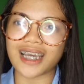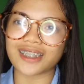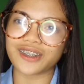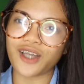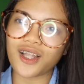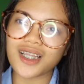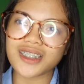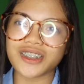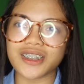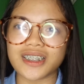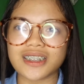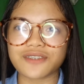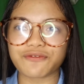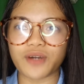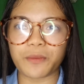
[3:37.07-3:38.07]

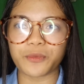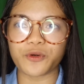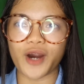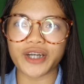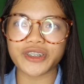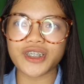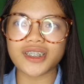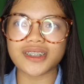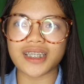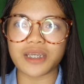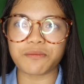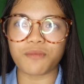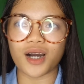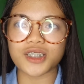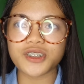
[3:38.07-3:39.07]
technologies from Quarter
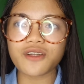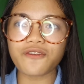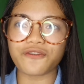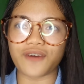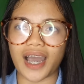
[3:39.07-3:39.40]
3 Module